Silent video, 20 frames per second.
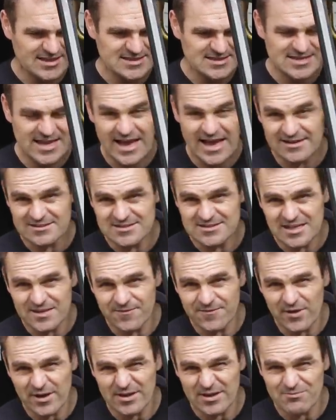this out and see
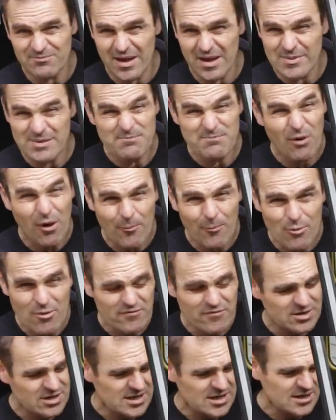if I can maybe pop
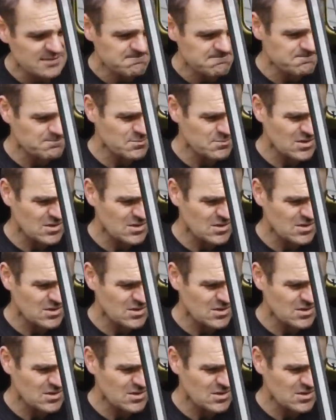rivet it in.